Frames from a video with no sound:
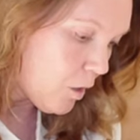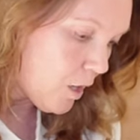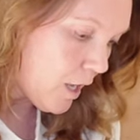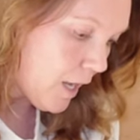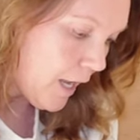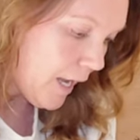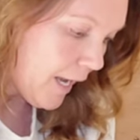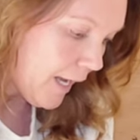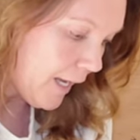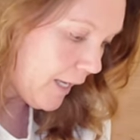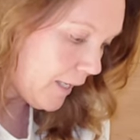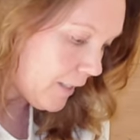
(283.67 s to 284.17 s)

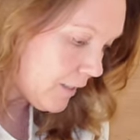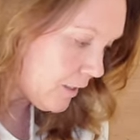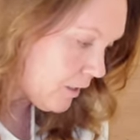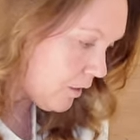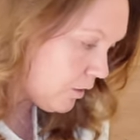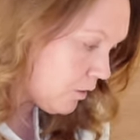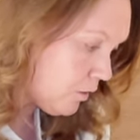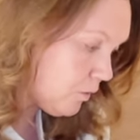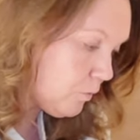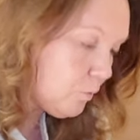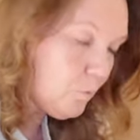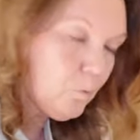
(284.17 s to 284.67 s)
and
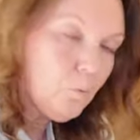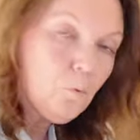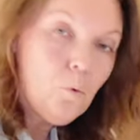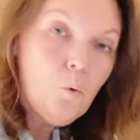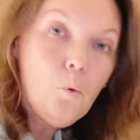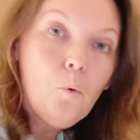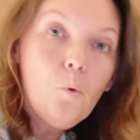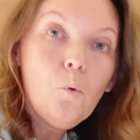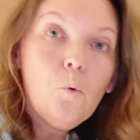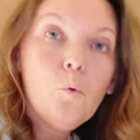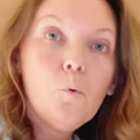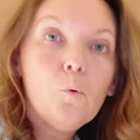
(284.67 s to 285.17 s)

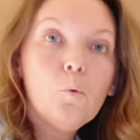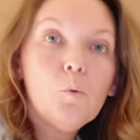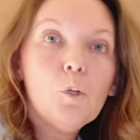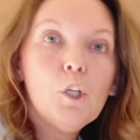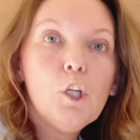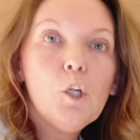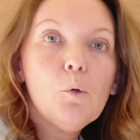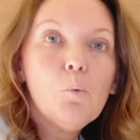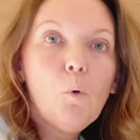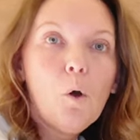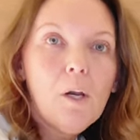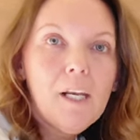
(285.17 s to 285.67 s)

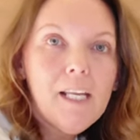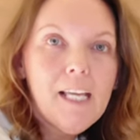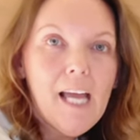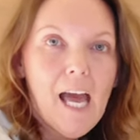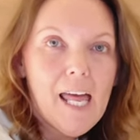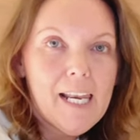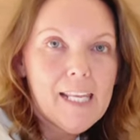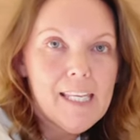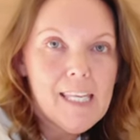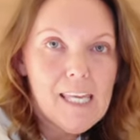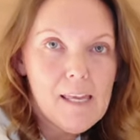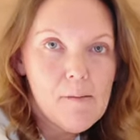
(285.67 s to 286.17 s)
you want to
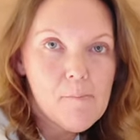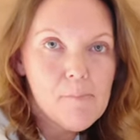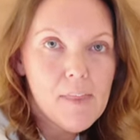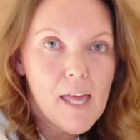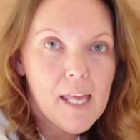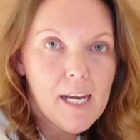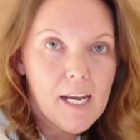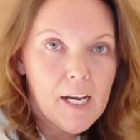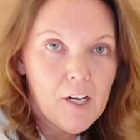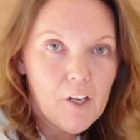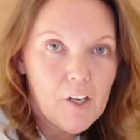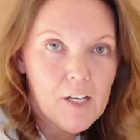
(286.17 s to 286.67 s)
kind of keep
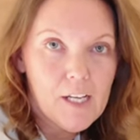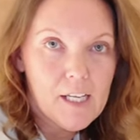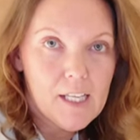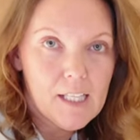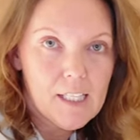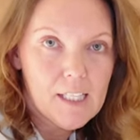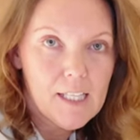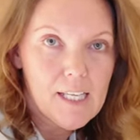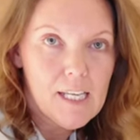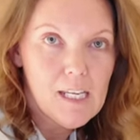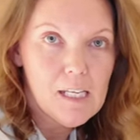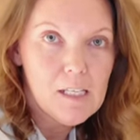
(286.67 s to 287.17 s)
that area
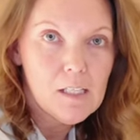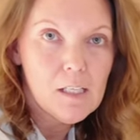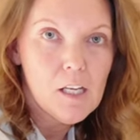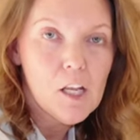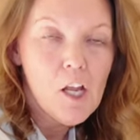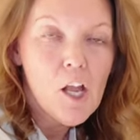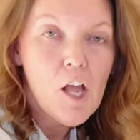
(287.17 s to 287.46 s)
clean.